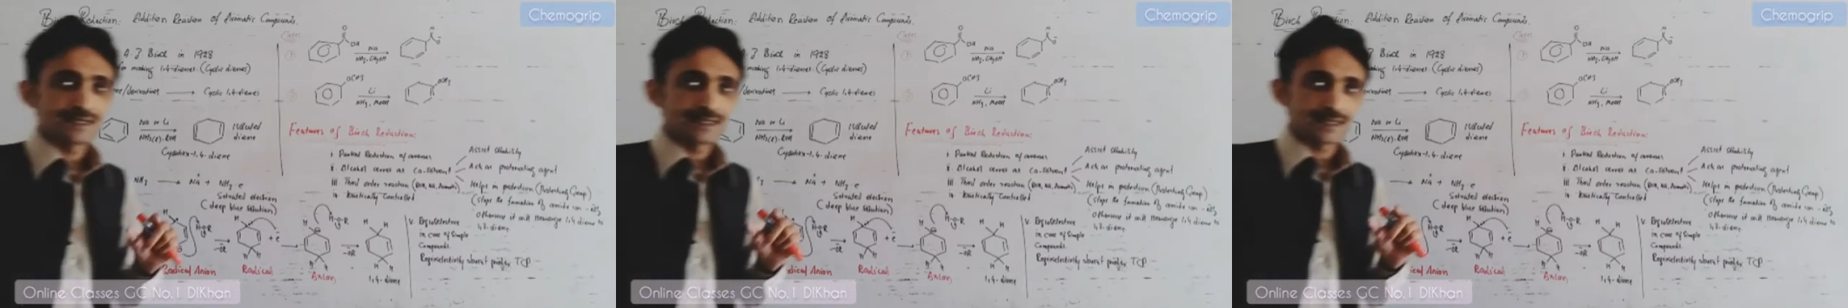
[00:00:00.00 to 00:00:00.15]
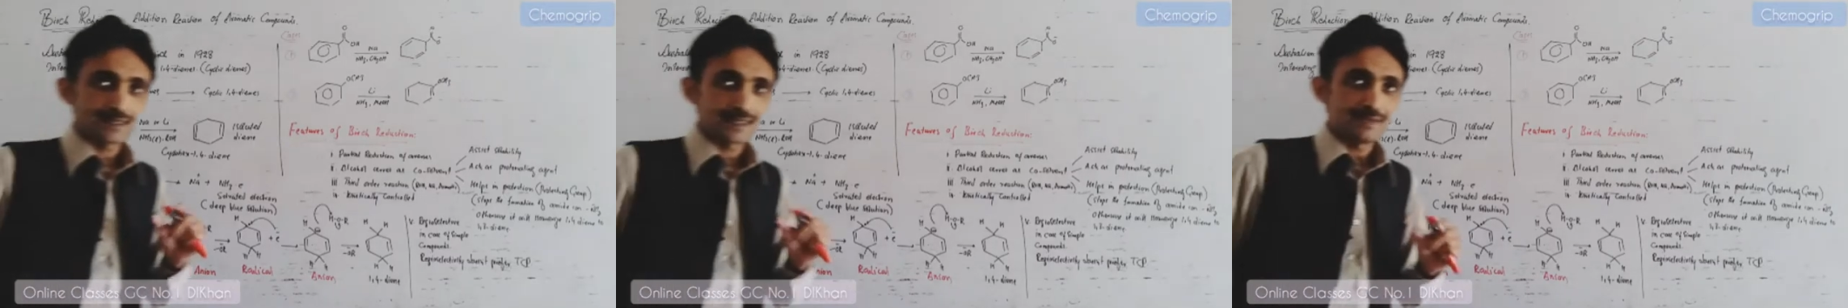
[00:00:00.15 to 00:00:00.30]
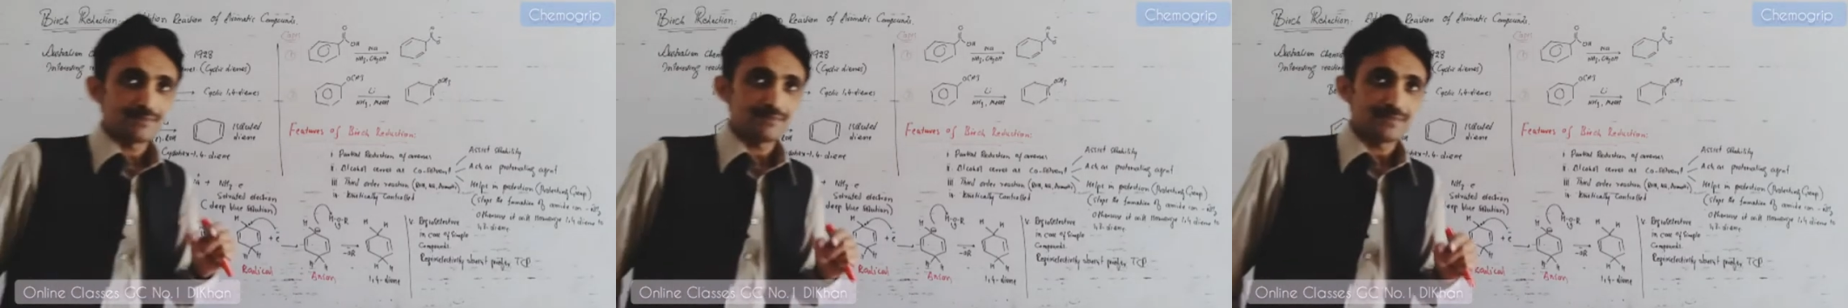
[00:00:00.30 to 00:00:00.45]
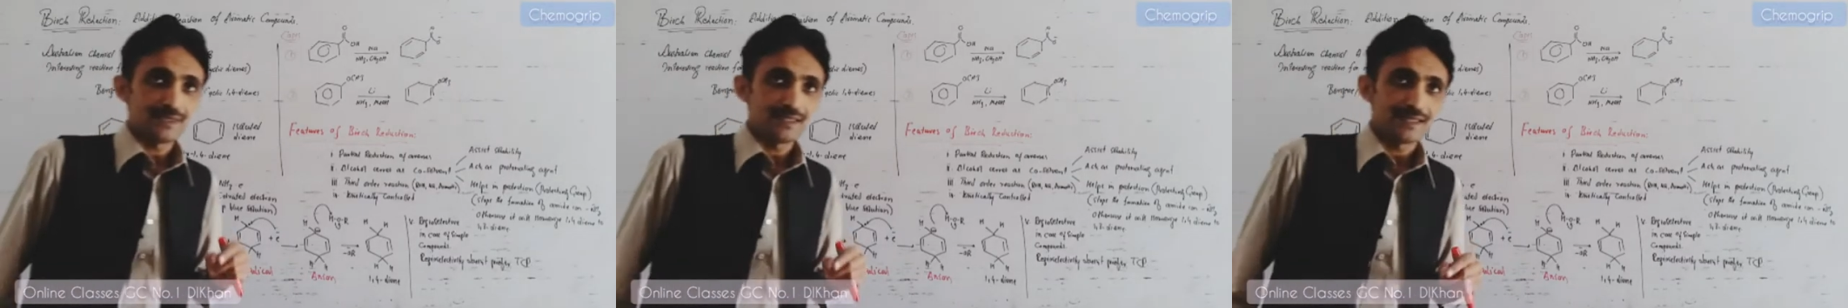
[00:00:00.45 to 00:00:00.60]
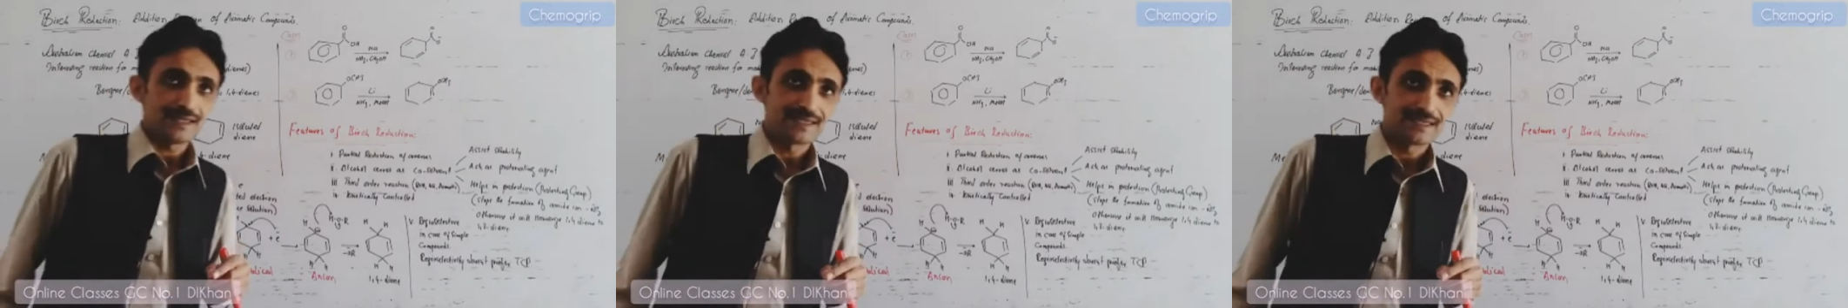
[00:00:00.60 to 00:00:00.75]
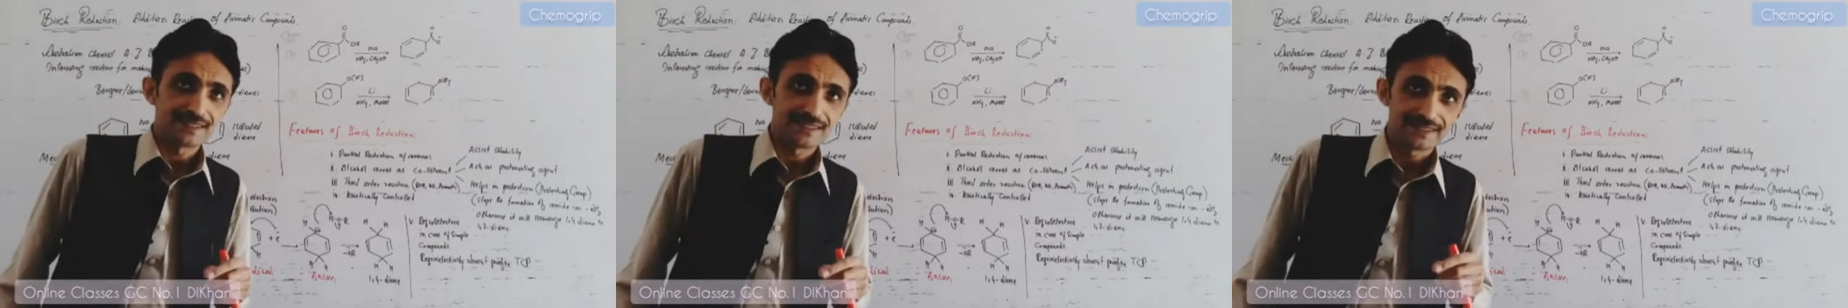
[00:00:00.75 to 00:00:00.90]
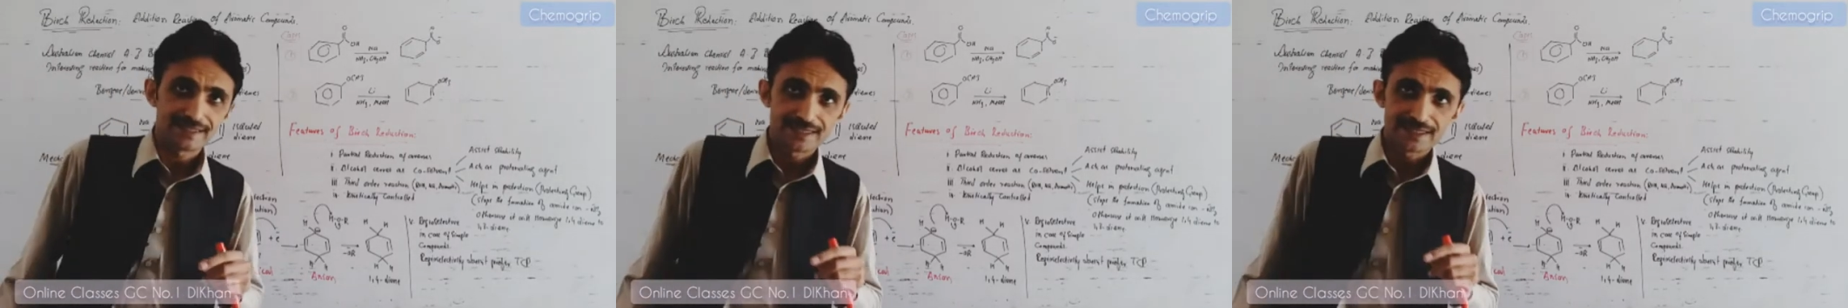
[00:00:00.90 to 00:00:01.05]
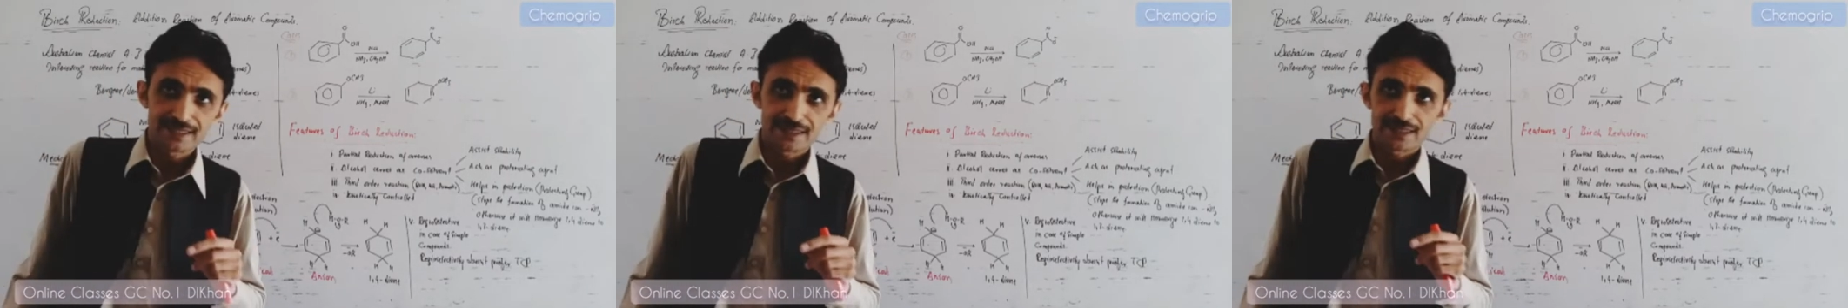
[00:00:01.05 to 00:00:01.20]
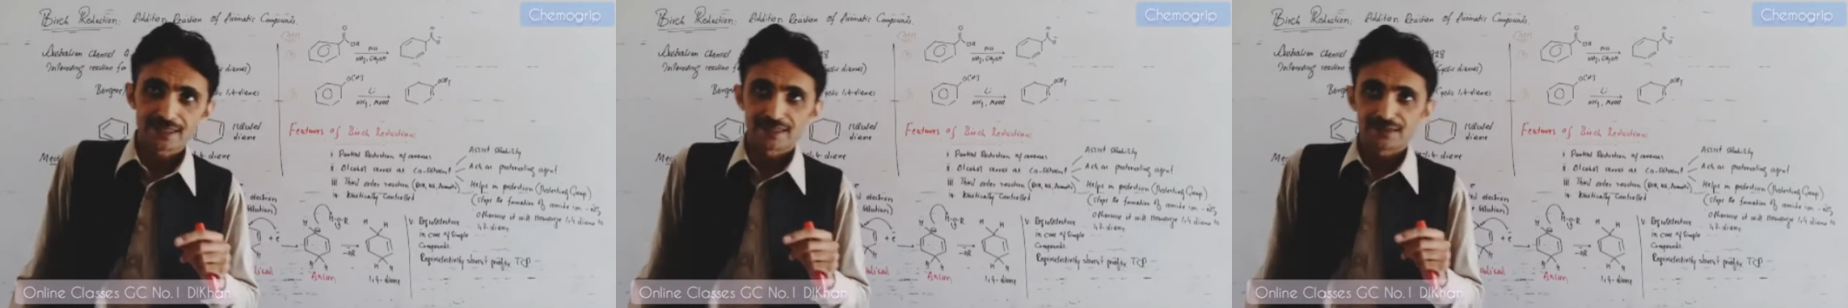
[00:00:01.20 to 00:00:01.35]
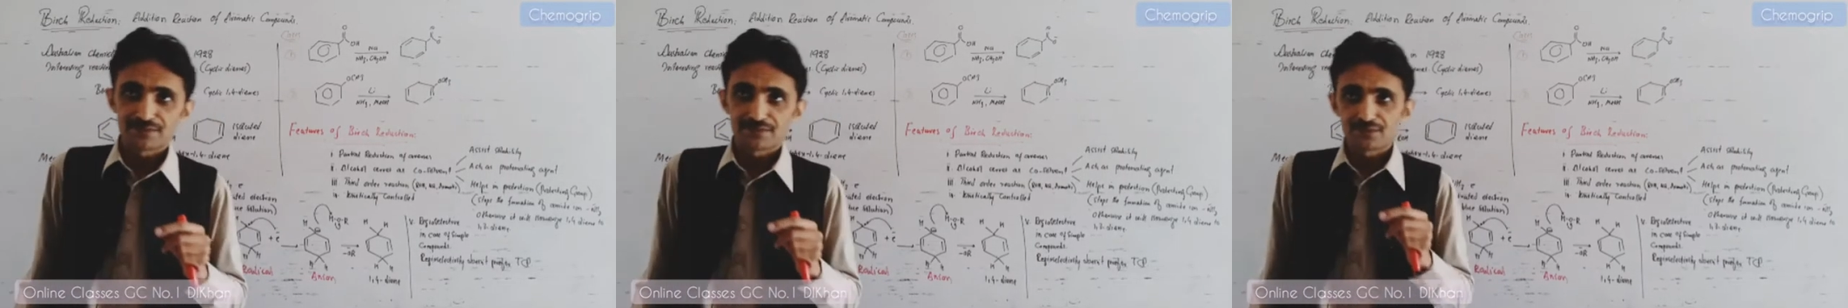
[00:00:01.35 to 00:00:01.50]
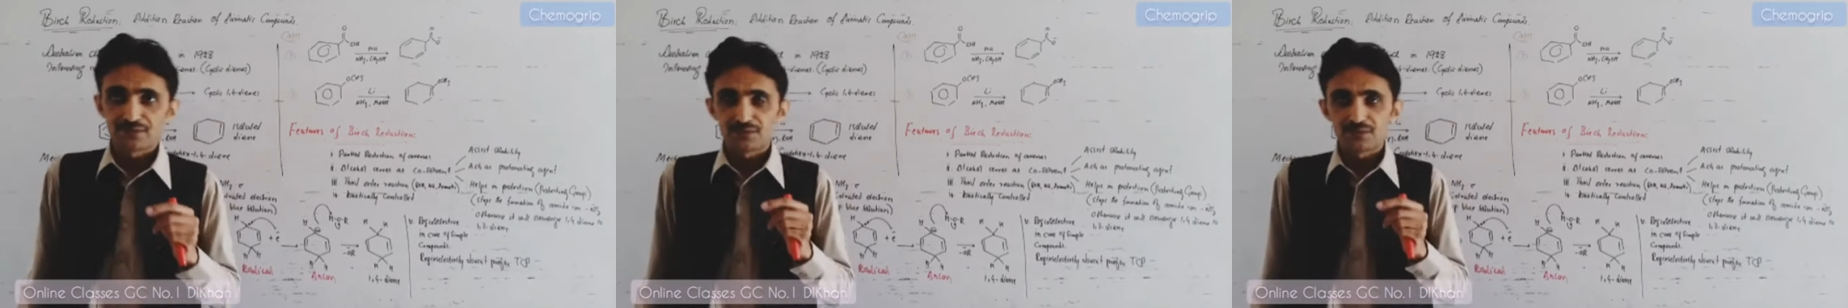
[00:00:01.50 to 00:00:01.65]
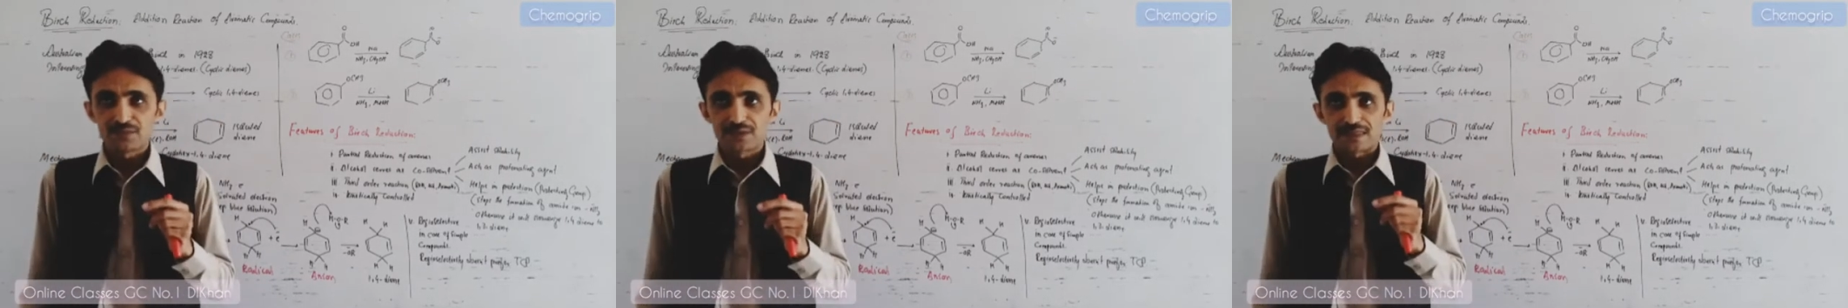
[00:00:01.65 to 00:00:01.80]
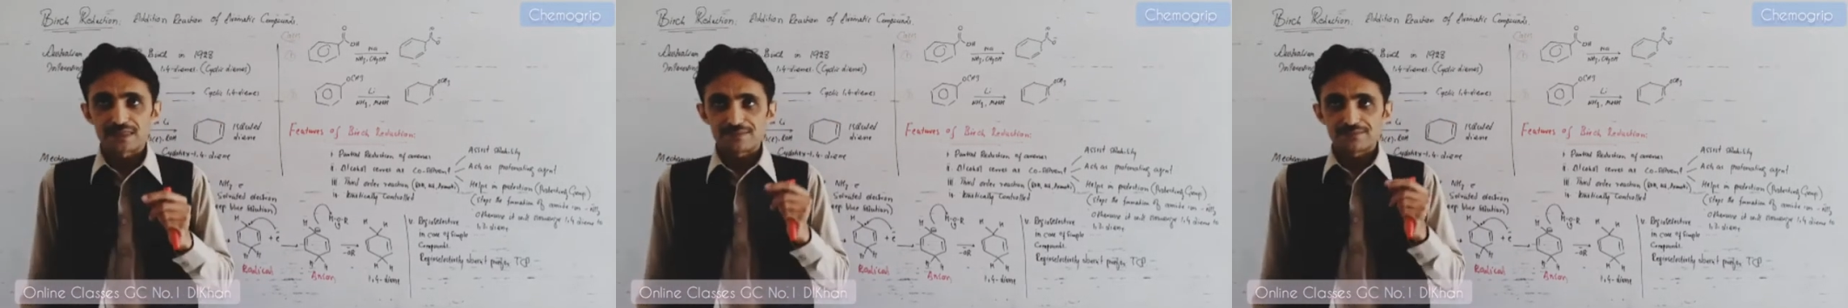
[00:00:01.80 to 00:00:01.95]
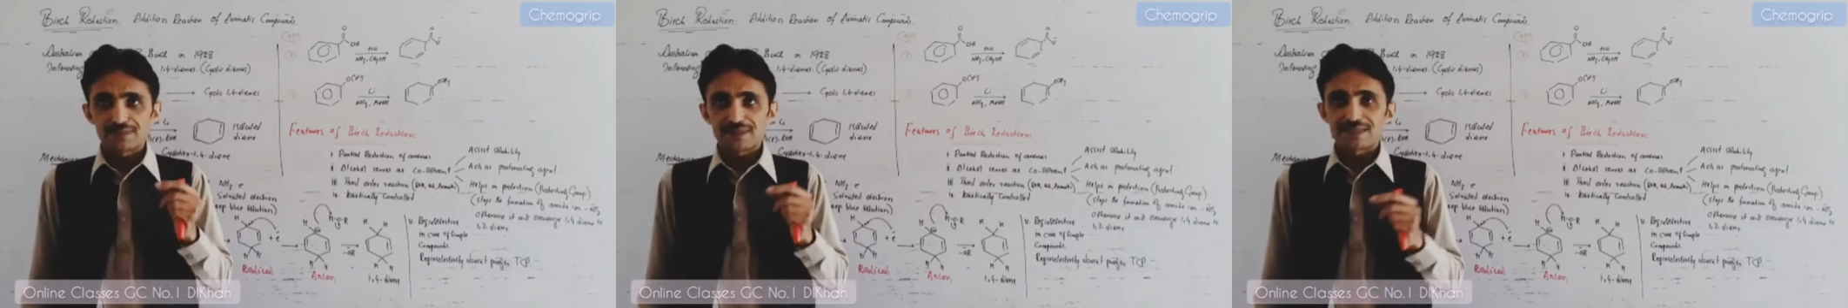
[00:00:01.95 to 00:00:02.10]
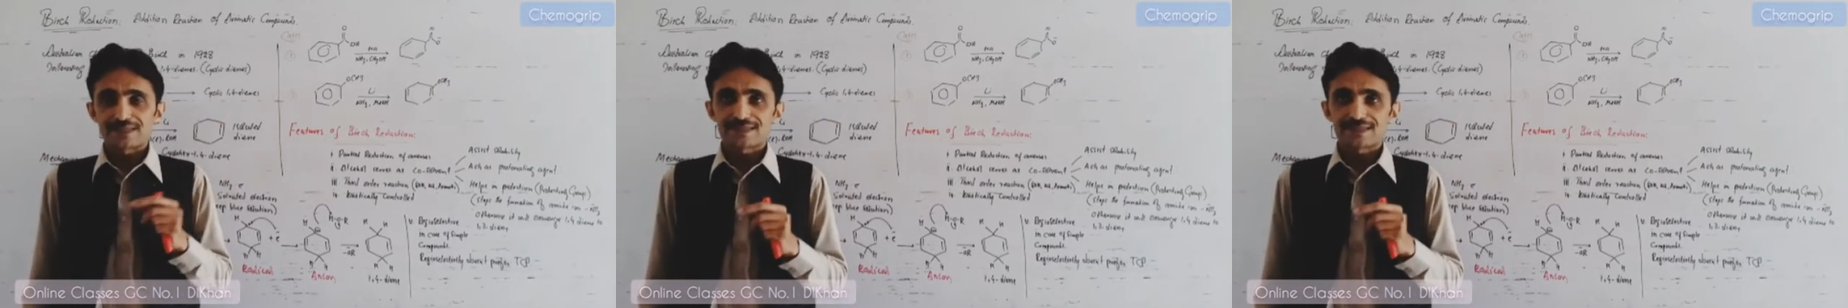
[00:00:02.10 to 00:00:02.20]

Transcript: simple and it takes in few simple